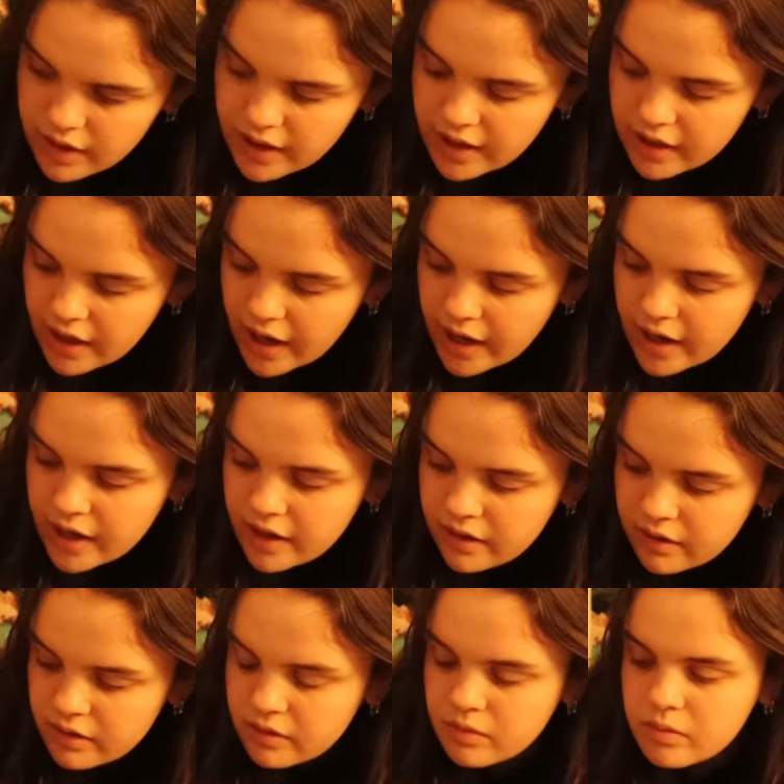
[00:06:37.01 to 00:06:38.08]
And I,
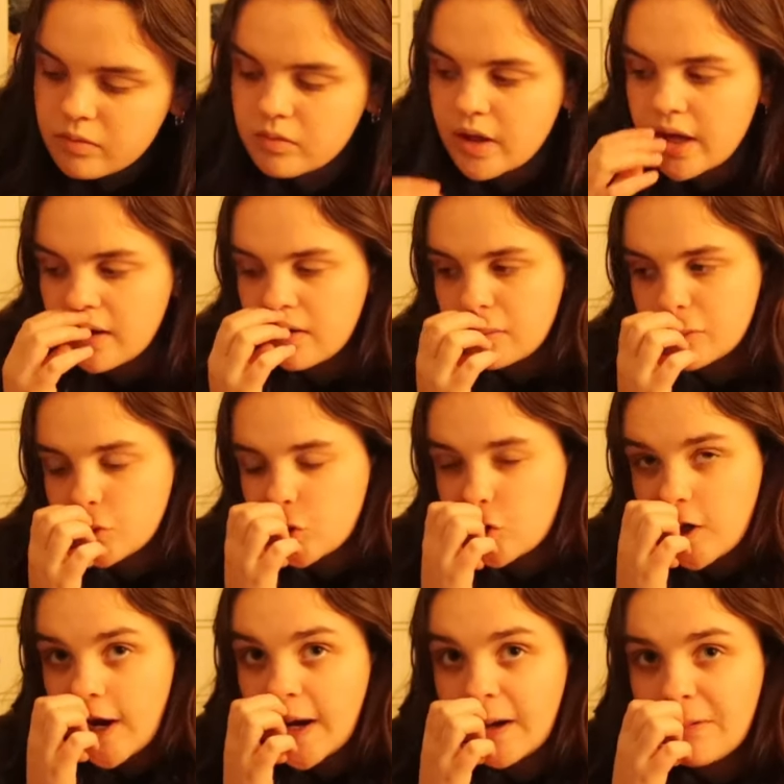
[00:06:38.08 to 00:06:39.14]
like, I'm
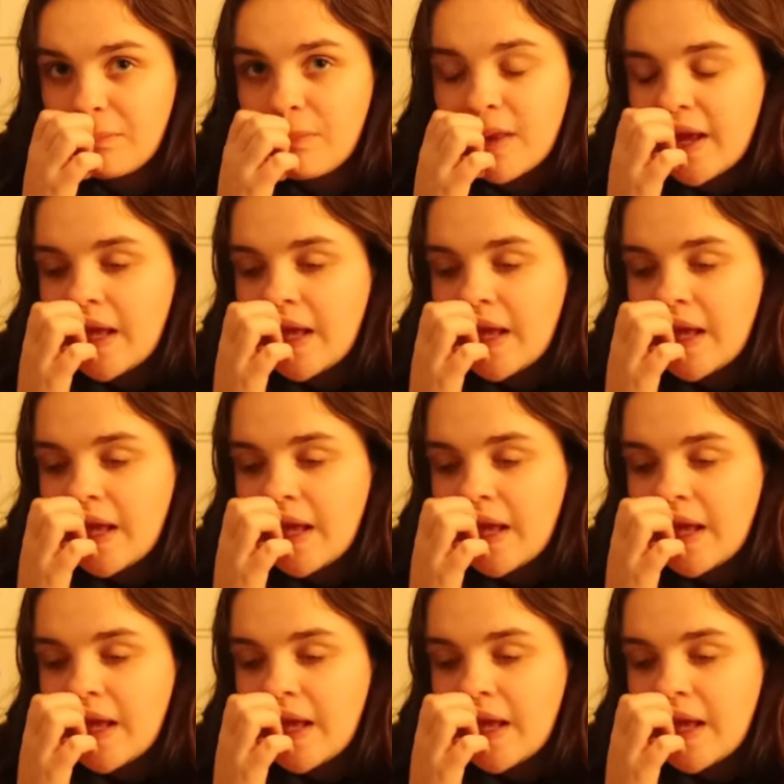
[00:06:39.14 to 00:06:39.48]
so tired.